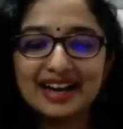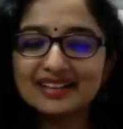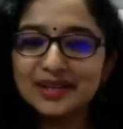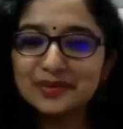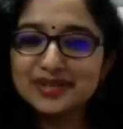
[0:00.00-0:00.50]

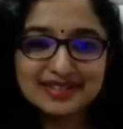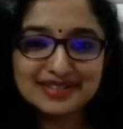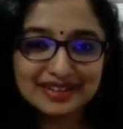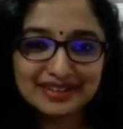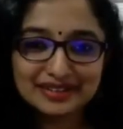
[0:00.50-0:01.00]
And there
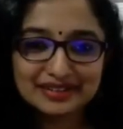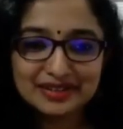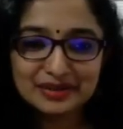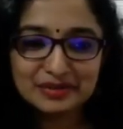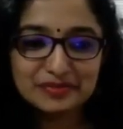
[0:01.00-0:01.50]
was,
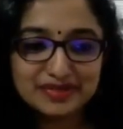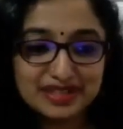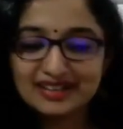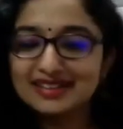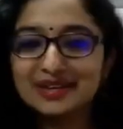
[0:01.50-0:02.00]

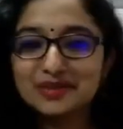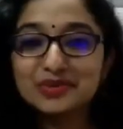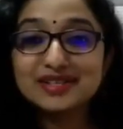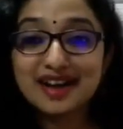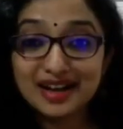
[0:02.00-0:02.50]
nothing
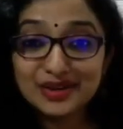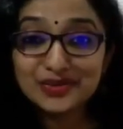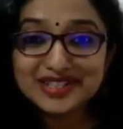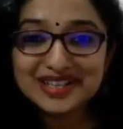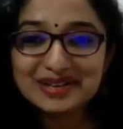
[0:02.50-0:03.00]
which was
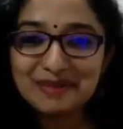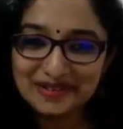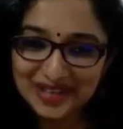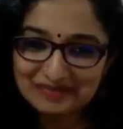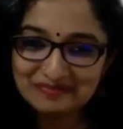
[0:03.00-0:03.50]
unofficial
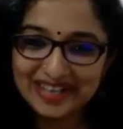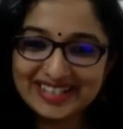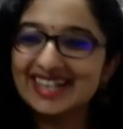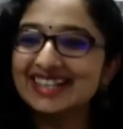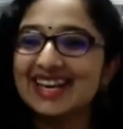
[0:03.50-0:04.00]
about that
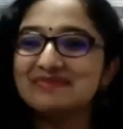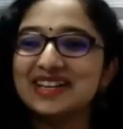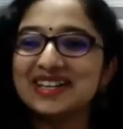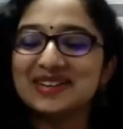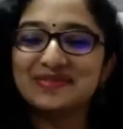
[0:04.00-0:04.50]
meeting, let
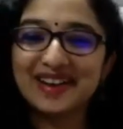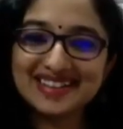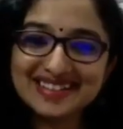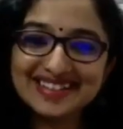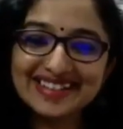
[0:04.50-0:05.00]
me
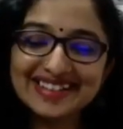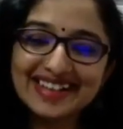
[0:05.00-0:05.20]
confess.